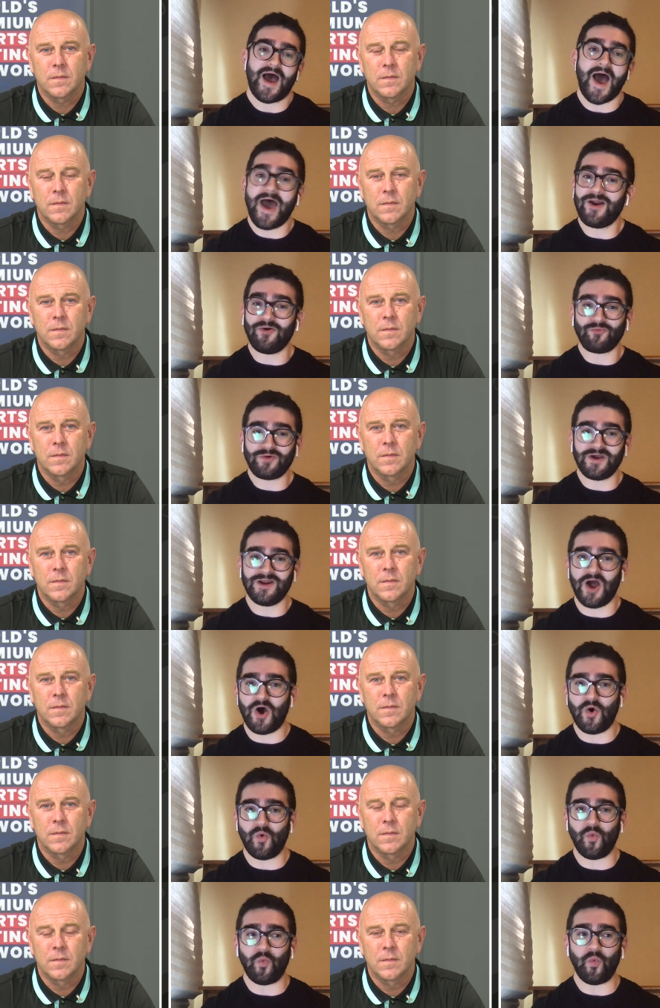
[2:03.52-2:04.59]
Speaker 1: I don't really
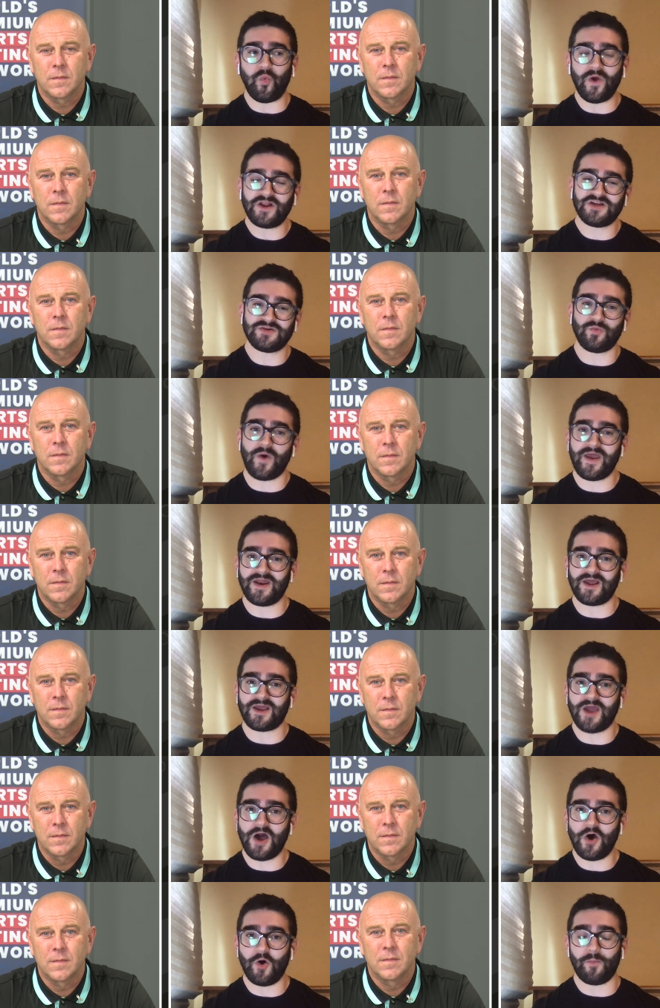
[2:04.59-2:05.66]
know which way
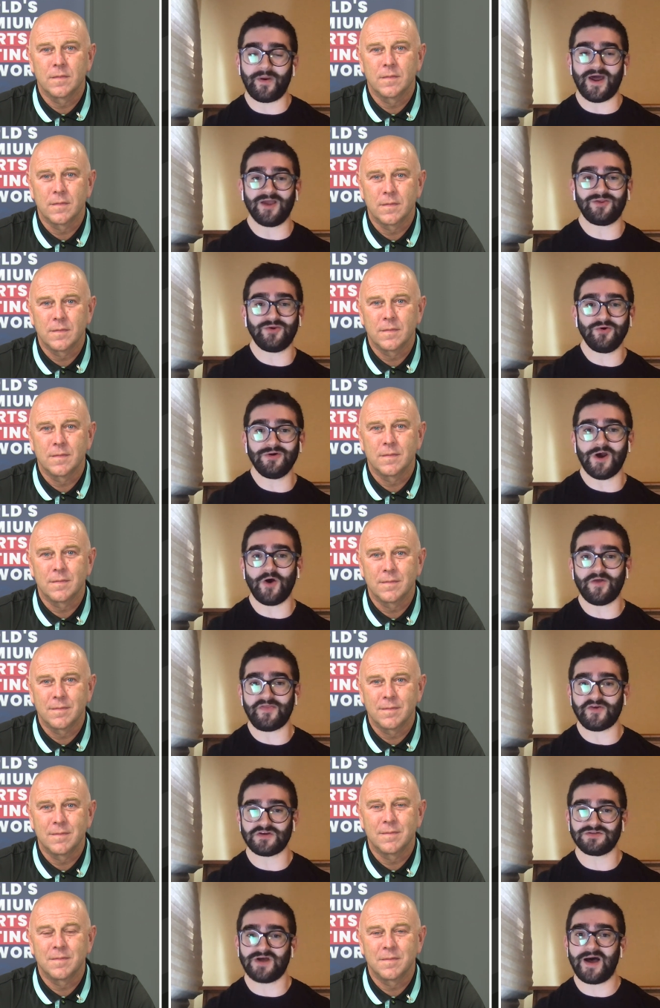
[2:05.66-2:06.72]
to go, but I do know
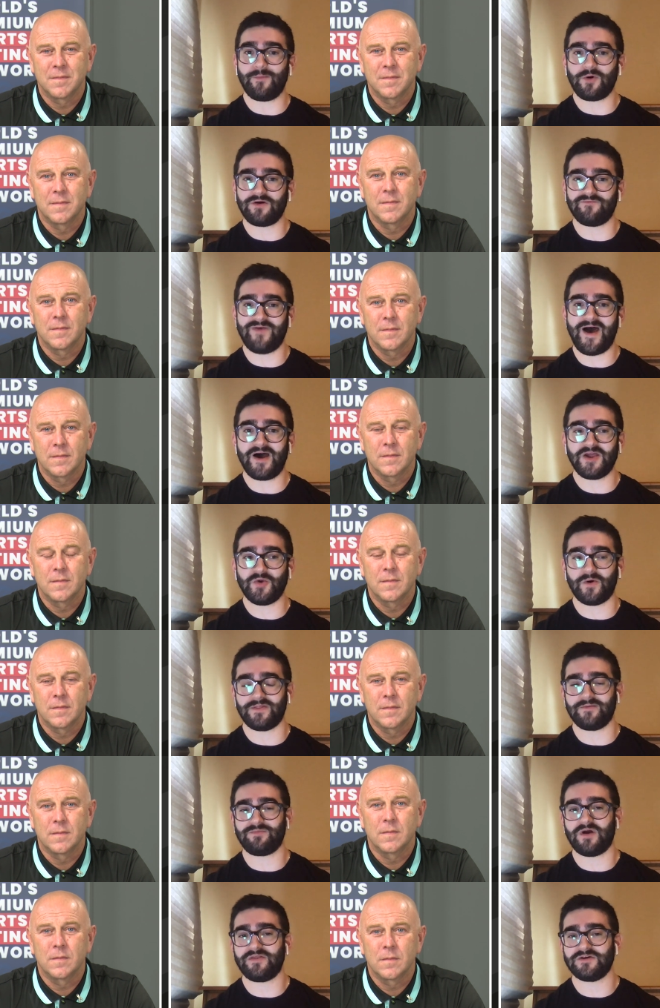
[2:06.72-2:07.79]
that there's a lot more value
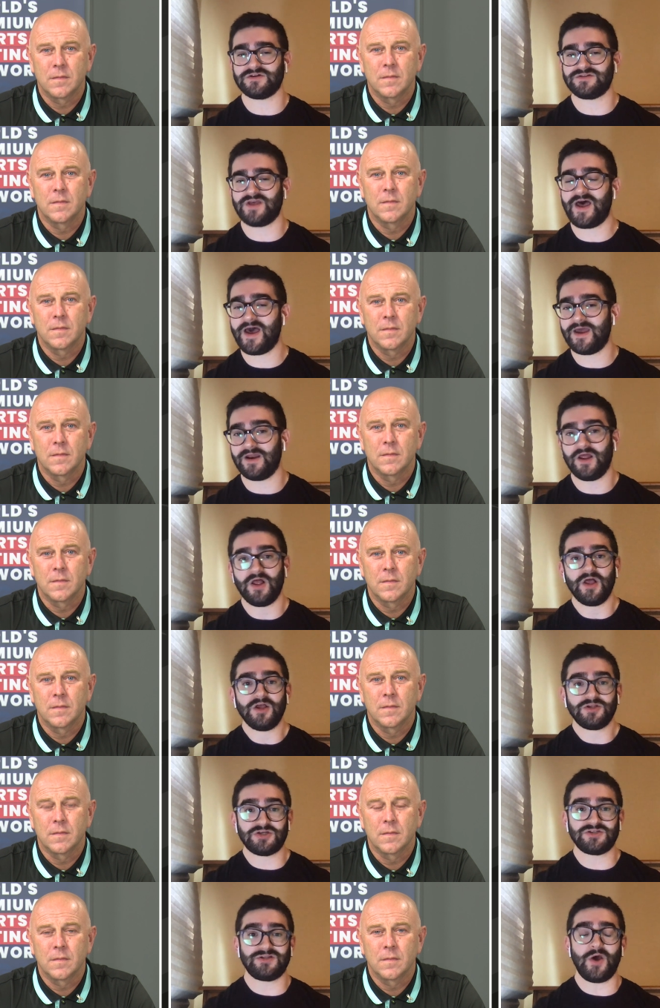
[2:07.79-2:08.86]
on the Brothers' side,
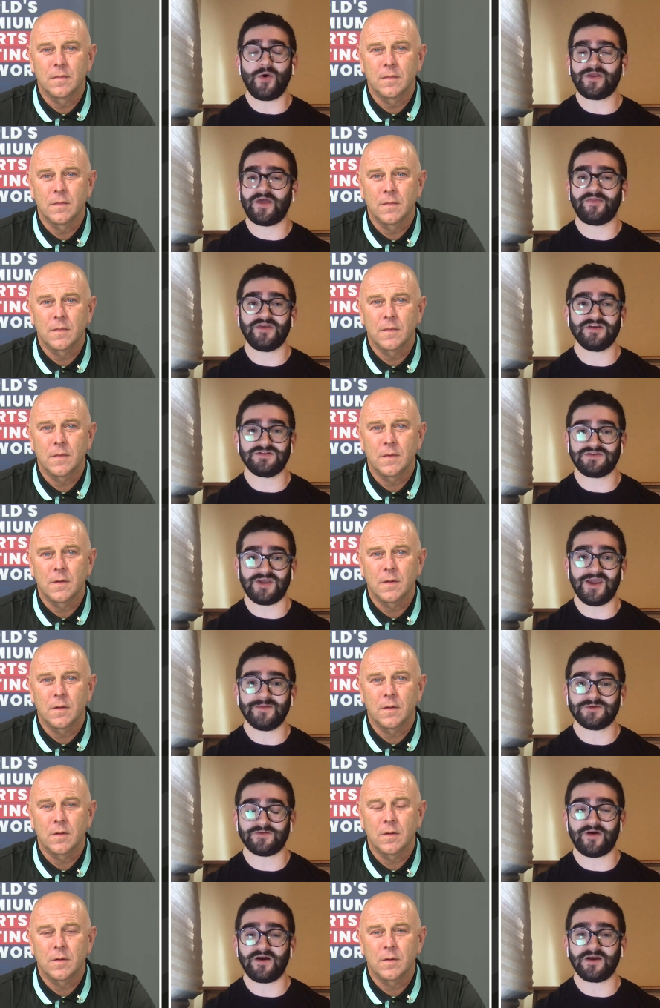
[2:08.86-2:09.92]
just knowing that these
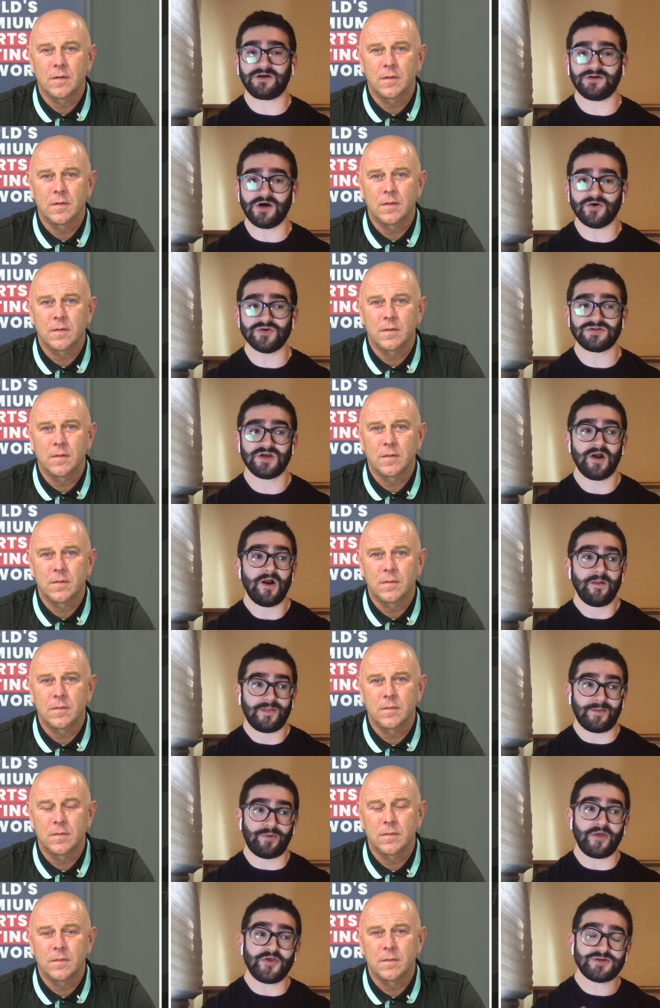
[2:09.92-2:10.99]
teams are very close.
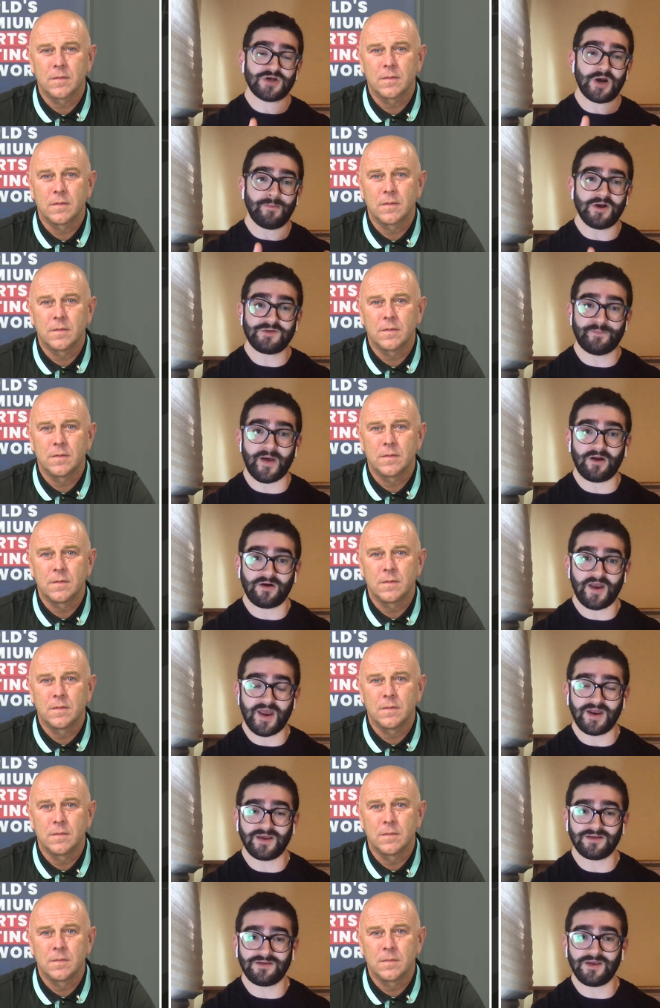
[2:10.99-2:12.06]
The Brothers are a much better
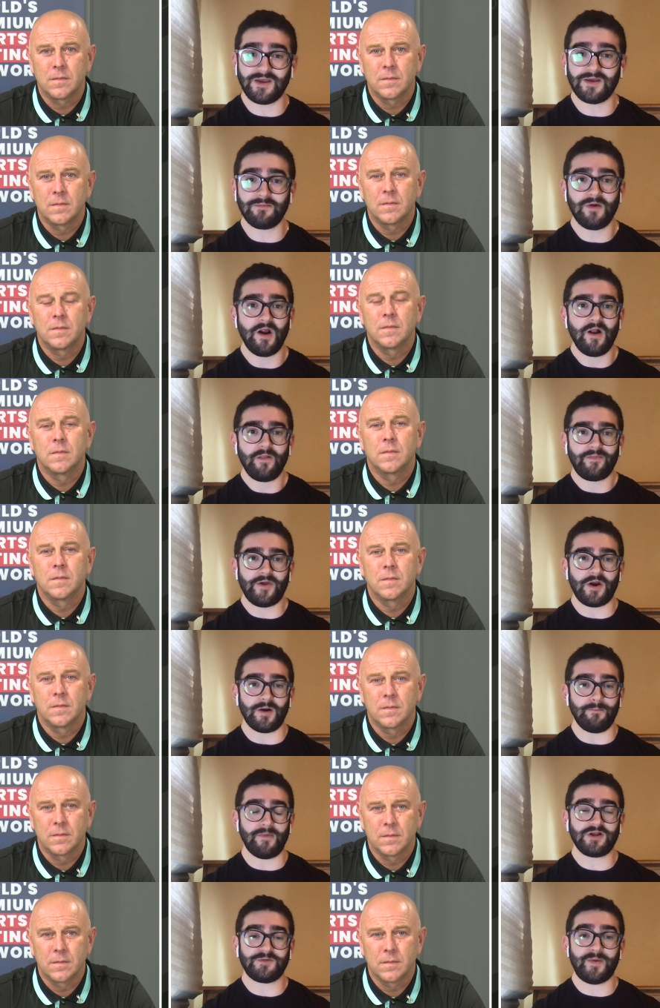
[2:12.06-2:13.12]
hitting team.
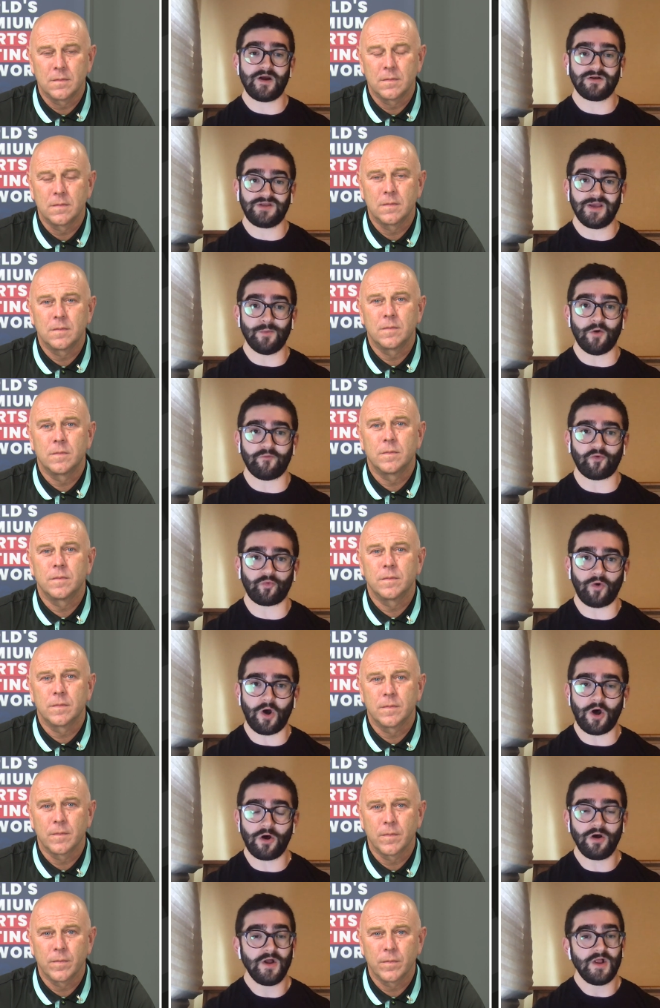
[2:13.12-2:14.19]
They're a much better team
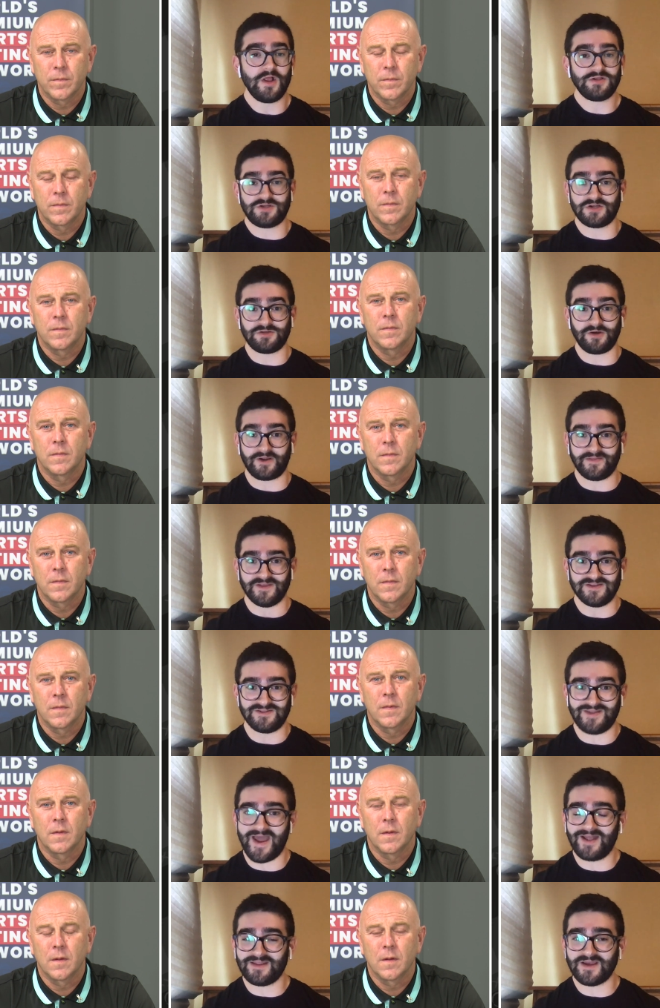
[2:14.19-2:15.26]
overall. Just look at the
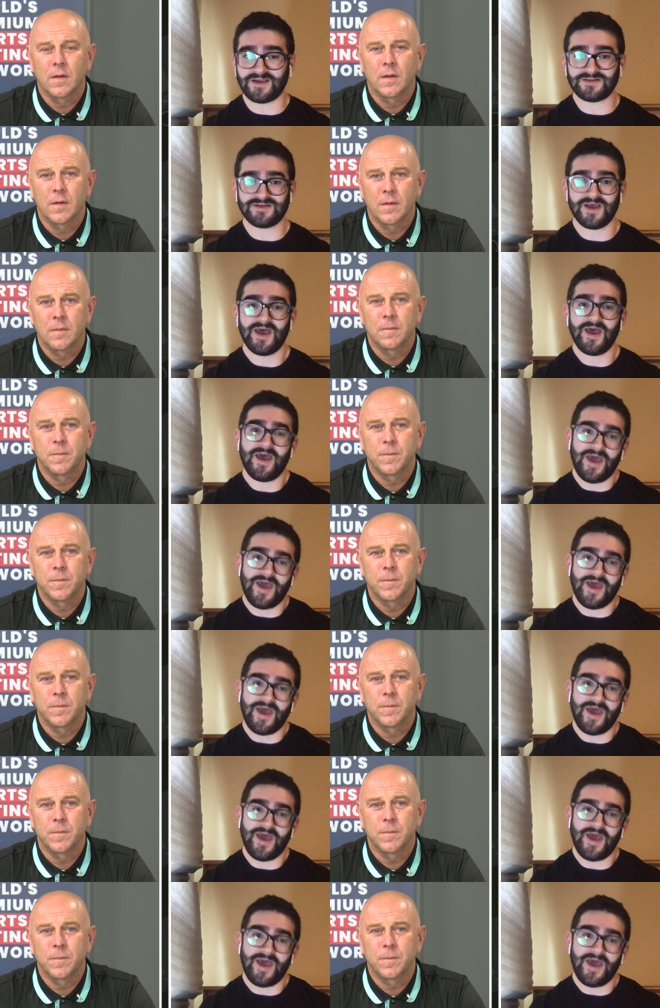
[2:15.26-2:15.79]
standings.